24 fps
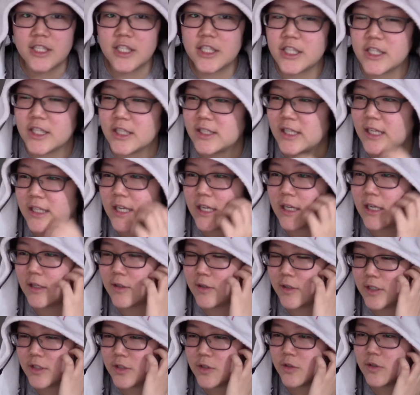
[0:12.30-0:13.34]
Nijigasaki
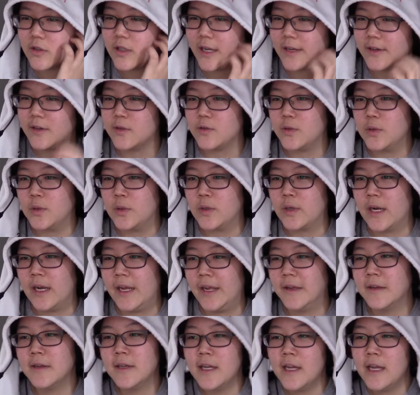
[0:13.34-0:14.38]
Kakuen School Idol
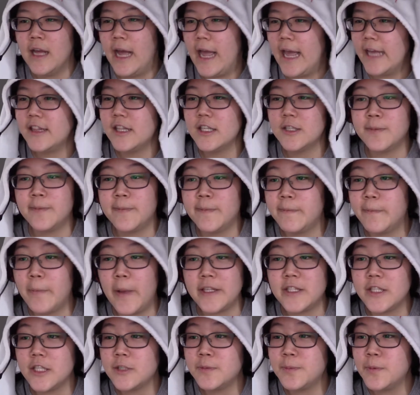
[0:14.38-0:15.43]
Dokokai. At this
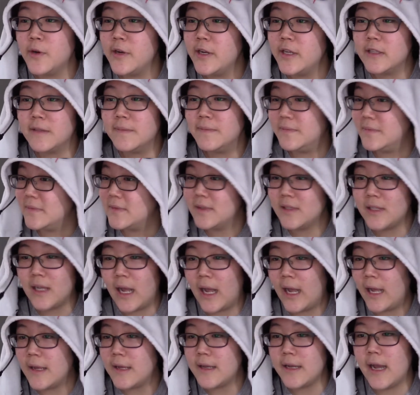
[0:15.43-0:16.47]
point,
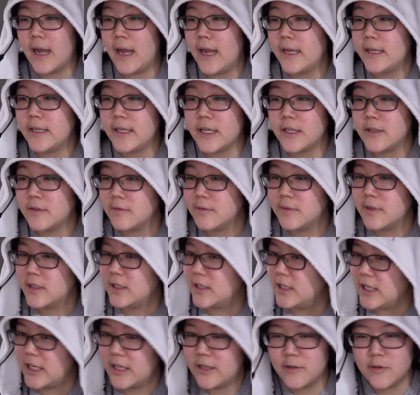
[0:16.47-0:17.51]
I
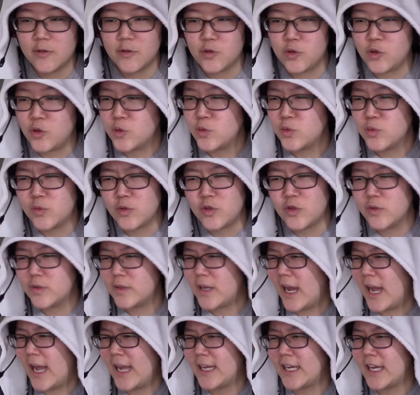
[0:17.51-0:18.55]

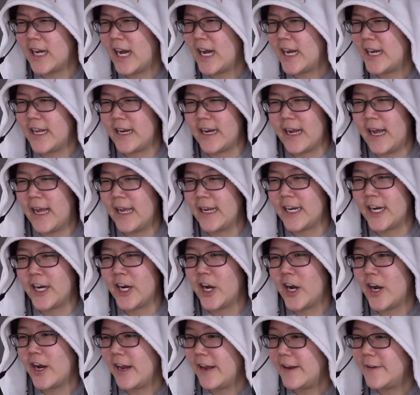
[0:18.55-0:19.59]
got
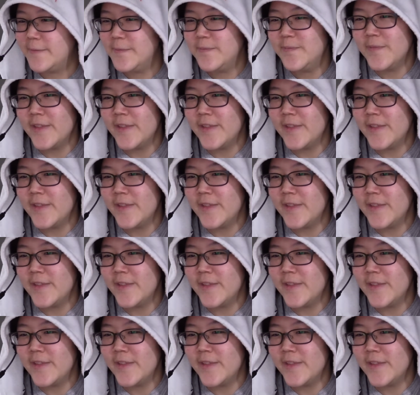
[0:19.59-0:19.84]
it.